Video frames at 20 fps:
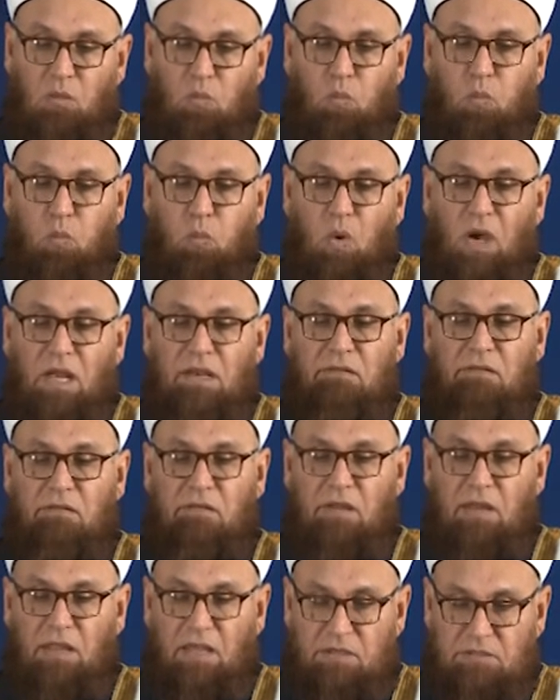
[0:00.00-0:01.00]
When
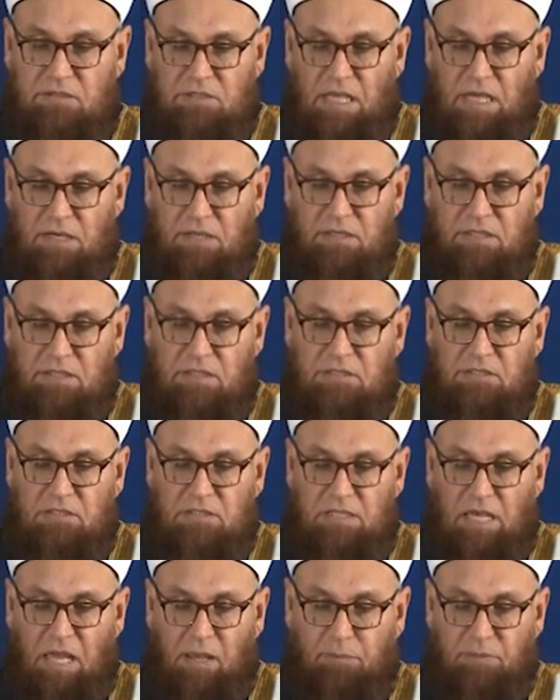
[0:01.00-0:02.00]
exactly this
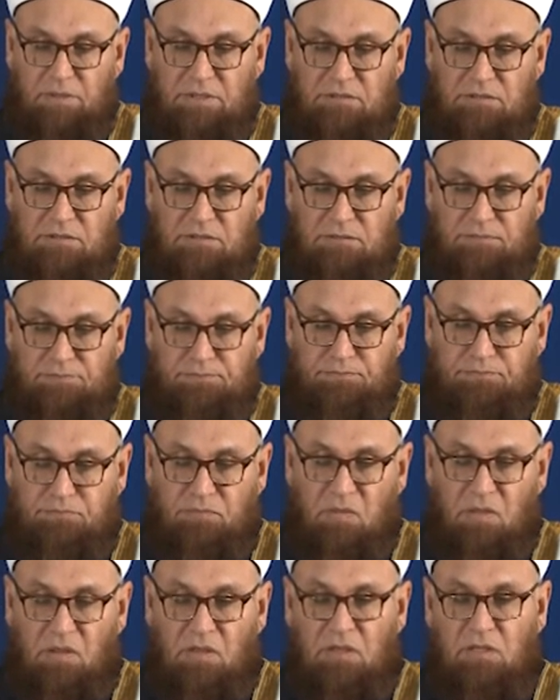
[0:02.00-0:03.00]
happens,
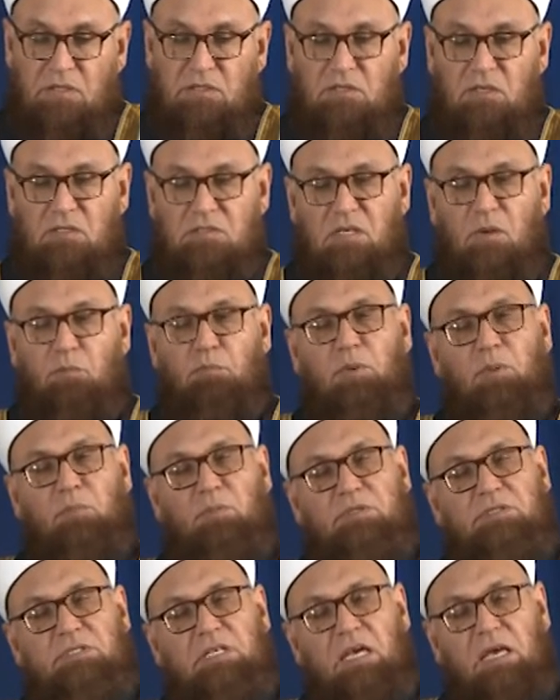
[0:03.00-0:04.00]
so some
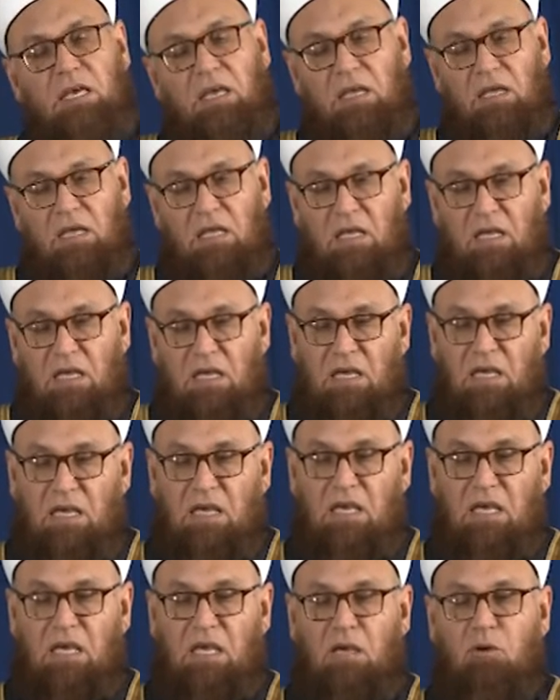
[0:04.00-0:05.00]
people say
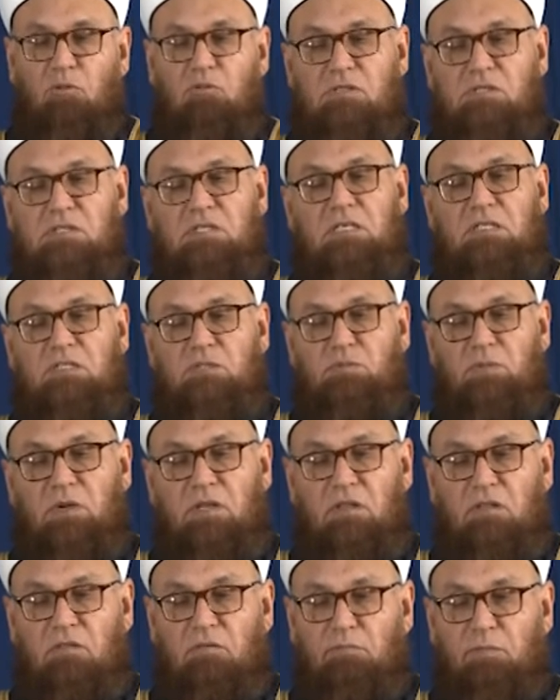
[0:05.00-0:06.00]
it was 6
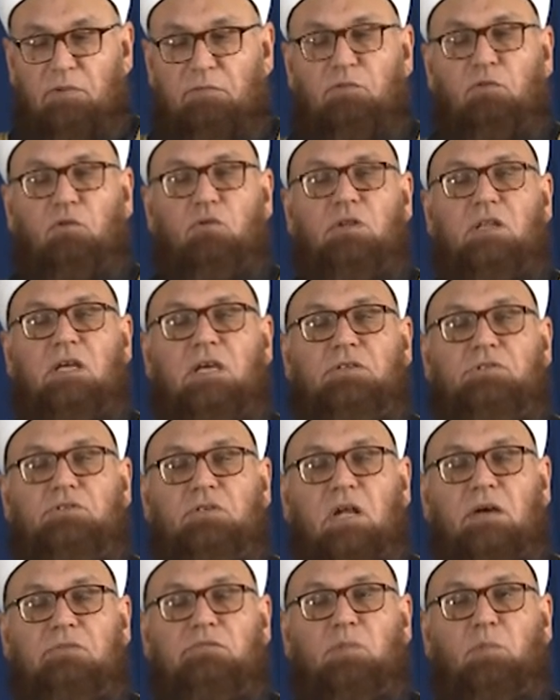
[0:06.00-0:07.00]
months before the
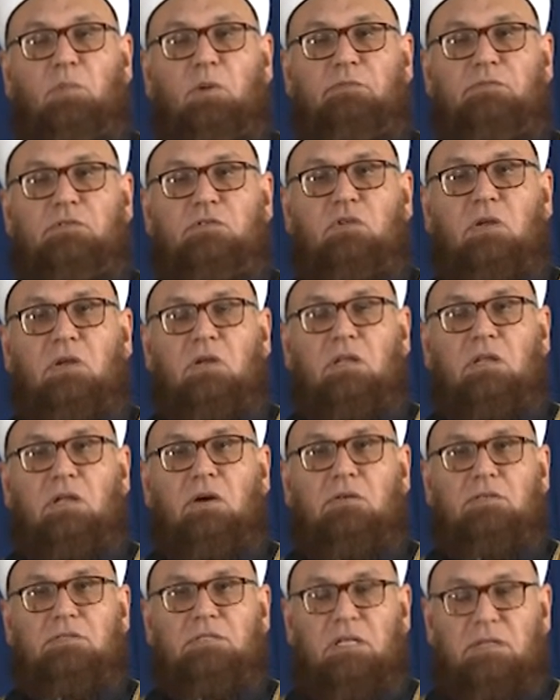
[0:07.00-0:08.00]
hijrah of the Prophet
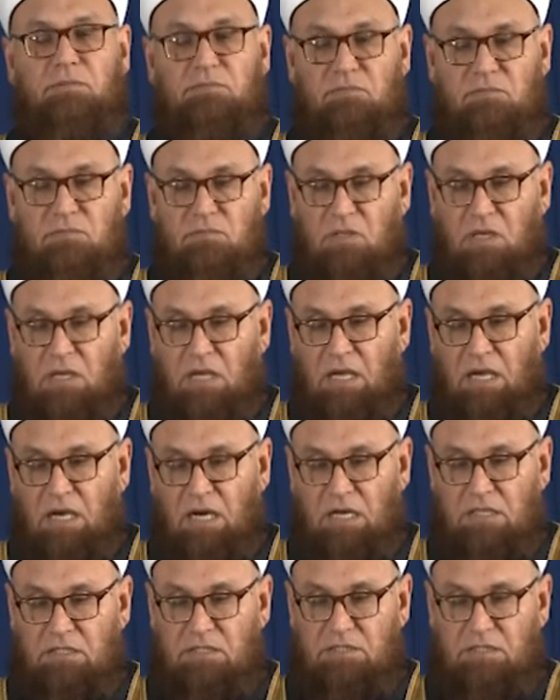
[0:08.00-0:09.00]
sallallahu alaihi wasallam.
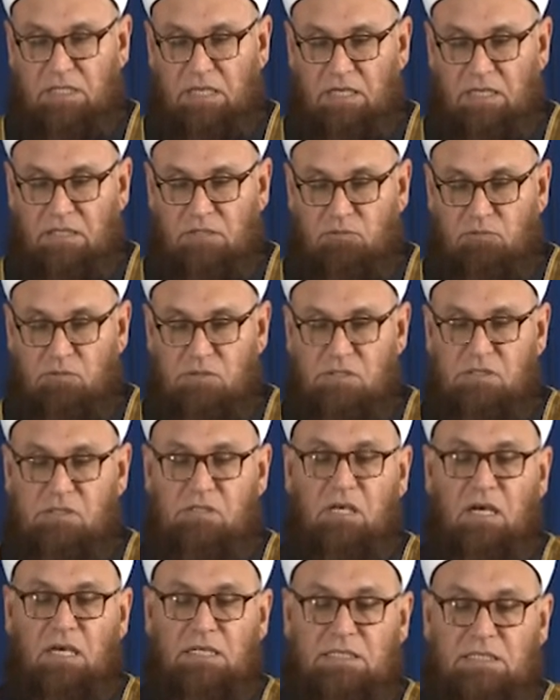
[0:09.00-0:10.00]
Others saying it was
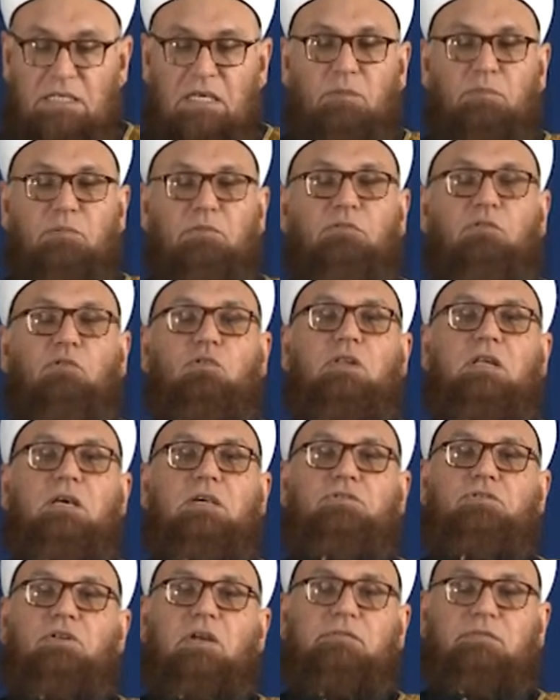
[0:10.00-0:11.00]
a year before the
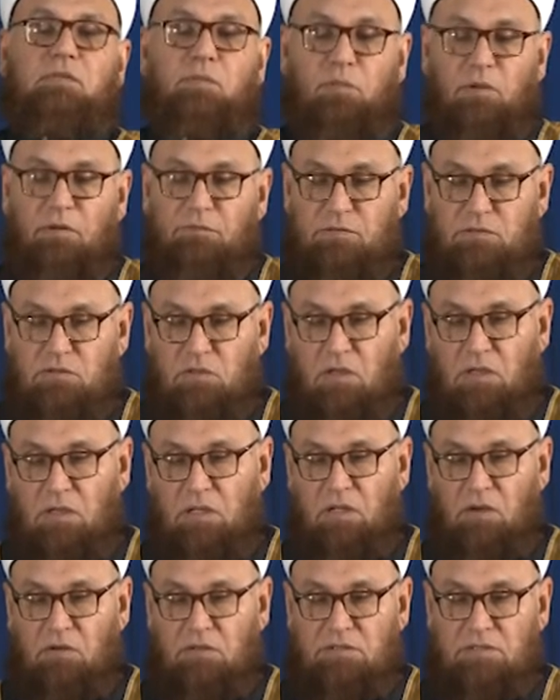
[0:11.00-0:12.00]
hijrah of the Prophet
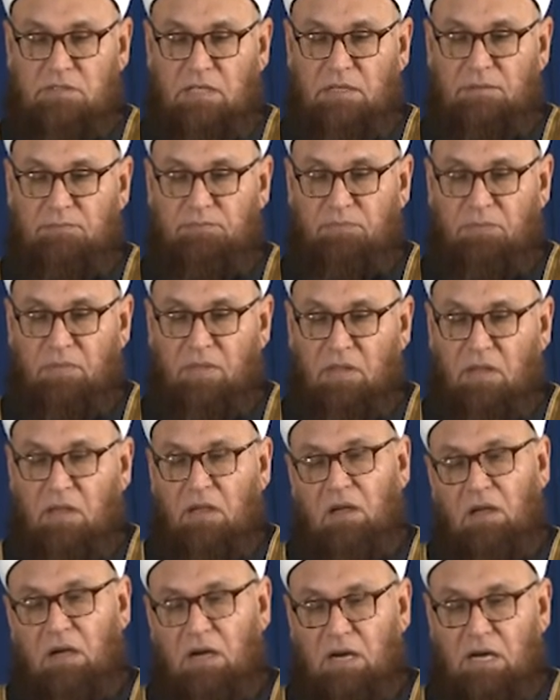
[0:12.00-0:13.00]
sallallahu alaihi wasallam.
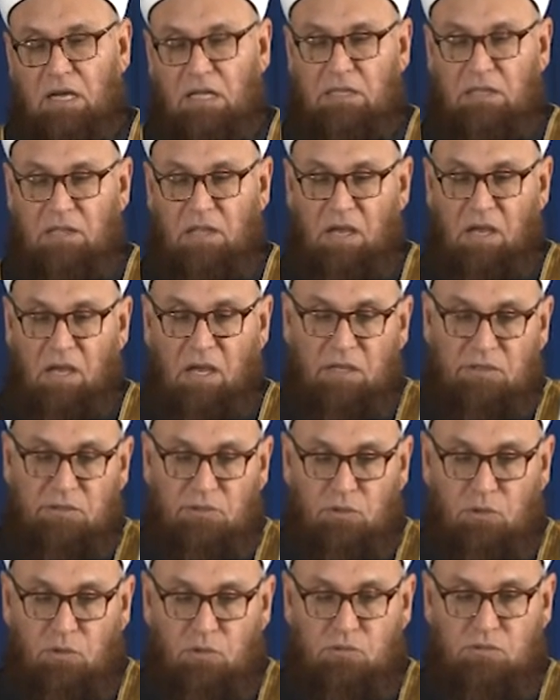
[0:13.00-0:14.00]
Allah
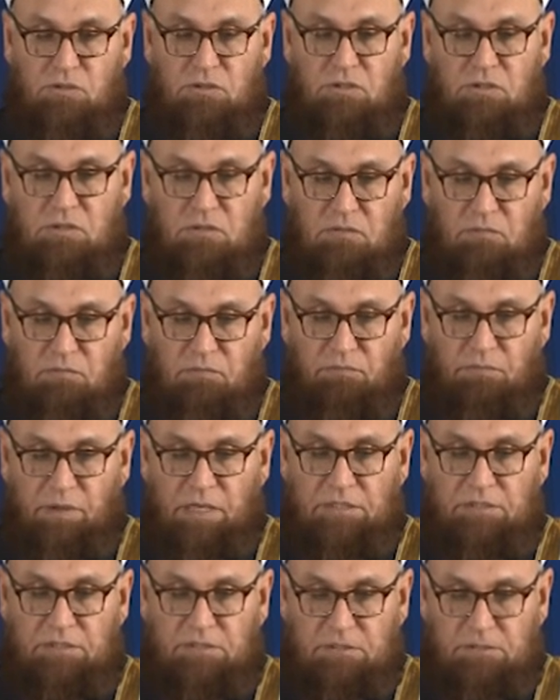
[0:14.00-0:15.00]
knows
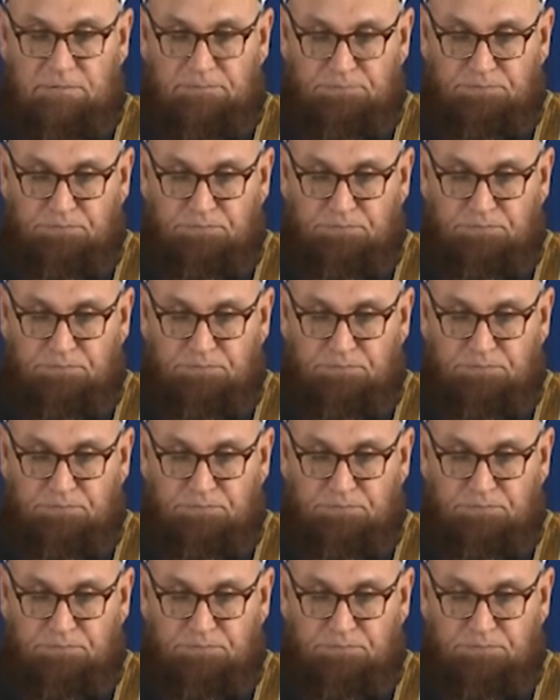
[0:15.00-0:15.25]
best.